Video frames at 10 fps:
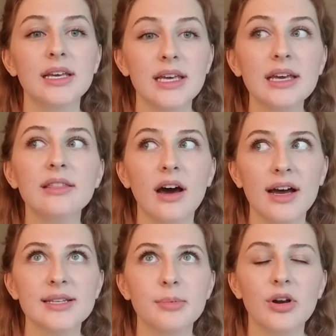in the
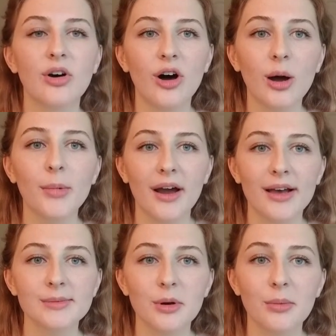hospital on my
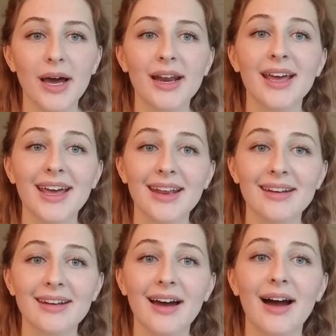hospital bed,
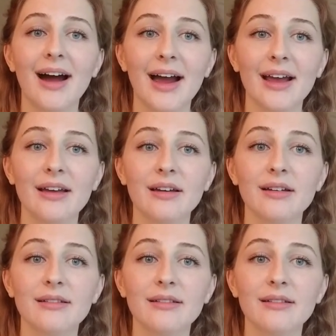and I